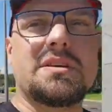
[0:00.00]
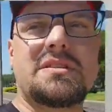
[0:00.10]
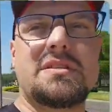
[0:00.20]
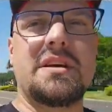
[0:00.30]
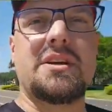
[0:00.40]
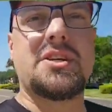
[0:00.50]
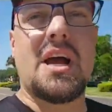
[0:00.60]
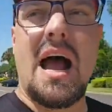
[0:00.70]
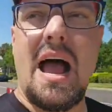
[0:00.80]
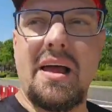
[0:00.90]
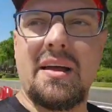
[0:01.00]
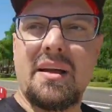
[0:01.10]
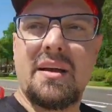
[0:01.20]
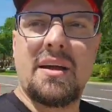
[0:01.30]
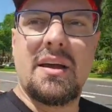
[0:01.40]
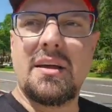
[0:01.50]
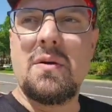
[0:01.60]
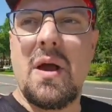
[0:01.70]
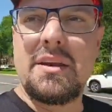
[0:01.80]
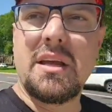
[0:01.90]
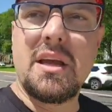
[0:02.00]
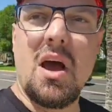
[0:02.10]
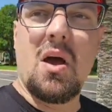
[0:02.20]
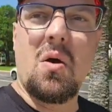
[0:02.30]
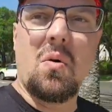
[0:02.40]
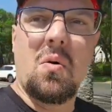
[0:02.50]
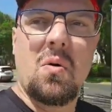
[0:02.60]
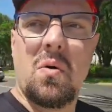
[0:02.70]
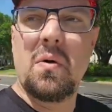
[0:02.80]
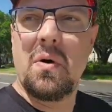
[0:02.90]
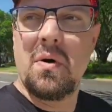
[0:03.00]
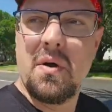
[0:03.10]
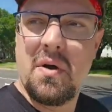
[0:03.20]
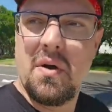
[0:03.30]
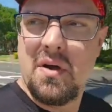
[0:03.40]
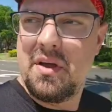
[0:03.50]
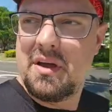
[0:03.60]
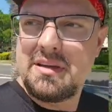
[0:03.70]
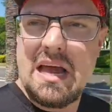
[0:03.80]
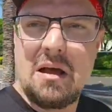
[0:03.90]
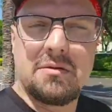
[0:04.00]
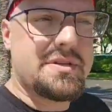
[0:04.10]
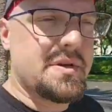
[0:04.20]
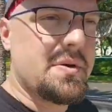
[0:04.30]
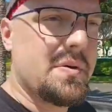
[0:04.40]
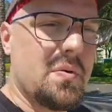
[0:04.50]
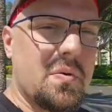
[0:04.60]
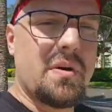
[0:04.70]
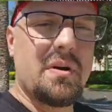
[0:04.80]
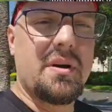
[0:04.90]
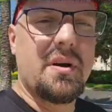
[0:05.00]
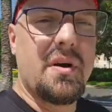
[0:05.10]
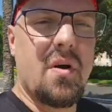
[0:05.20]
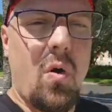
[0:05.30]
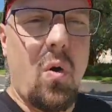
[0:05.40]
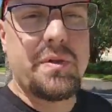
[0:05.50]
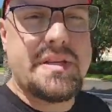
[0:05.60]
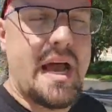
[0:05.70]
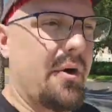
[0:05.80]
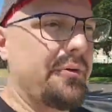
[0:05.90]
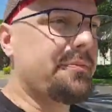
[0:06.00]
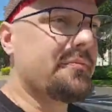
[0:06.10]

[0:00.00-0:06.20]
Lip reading: a slingshot, you had to go down to Old Town.